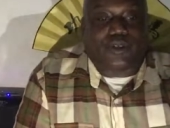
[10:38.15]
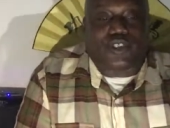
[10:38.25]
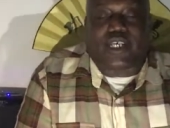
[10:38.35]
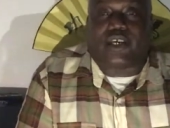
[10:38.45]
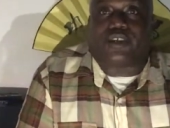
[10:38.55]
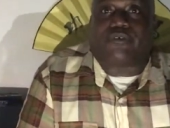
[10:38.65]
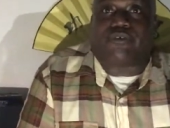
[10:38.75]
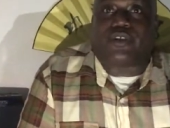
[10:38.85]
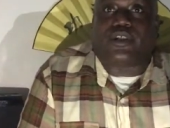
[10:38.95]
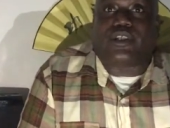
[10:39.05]
check out the
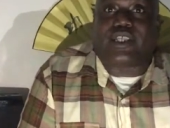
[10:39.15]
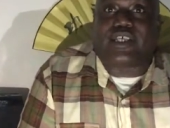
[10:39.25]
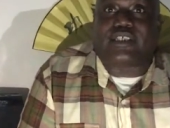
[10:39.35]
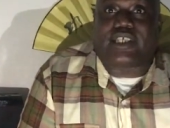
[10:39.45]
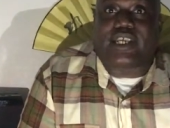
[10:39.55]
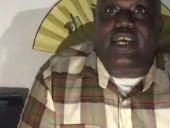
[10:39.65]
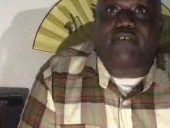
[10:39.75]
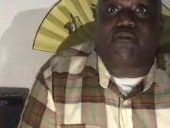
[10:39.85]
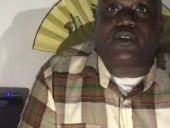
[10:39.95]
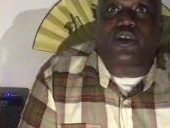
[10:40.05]
affiliate links that I
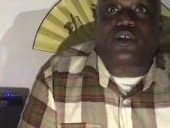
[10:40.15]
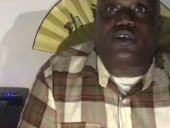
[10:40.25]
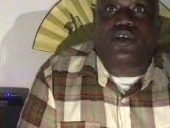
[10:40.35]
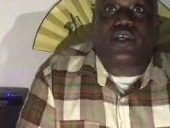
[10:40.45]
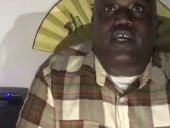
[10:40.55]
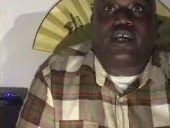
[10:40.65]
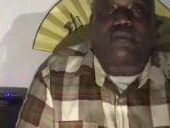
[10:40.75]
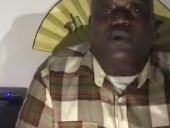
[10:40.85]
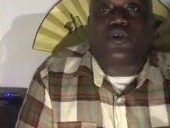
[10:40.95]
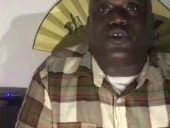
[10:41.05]
have below
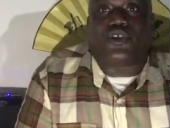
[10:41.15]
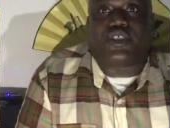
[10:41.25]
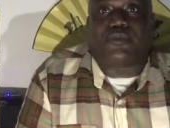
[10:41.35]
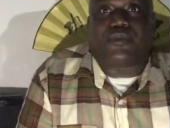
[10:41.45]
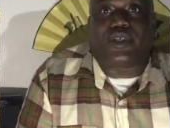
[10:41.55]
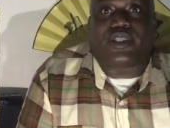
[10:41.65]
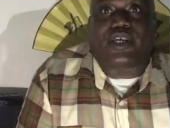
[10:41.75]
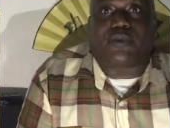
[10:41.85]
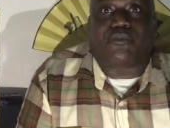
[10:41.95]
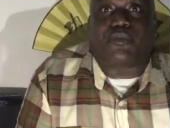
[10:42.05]
and purchase something to
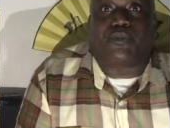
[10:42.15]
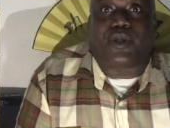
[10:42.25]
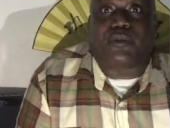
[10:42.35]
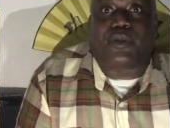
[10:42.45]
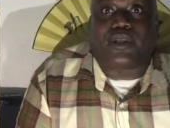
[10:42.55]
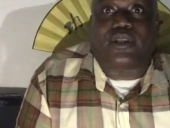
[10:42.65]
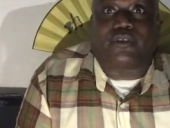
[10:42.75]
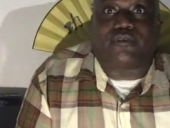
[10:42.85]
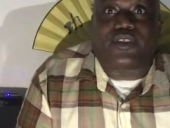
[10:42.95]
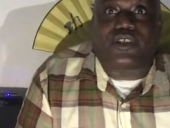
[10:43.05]
help the betterment
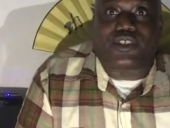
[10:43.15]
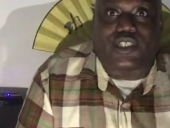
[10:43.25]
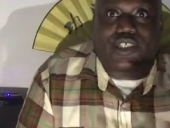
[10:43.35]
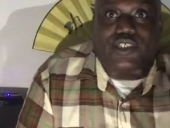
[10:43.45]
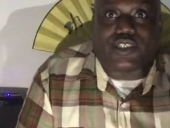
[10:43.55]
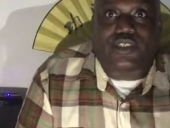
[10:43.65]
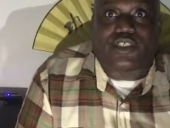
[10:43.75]
of this station,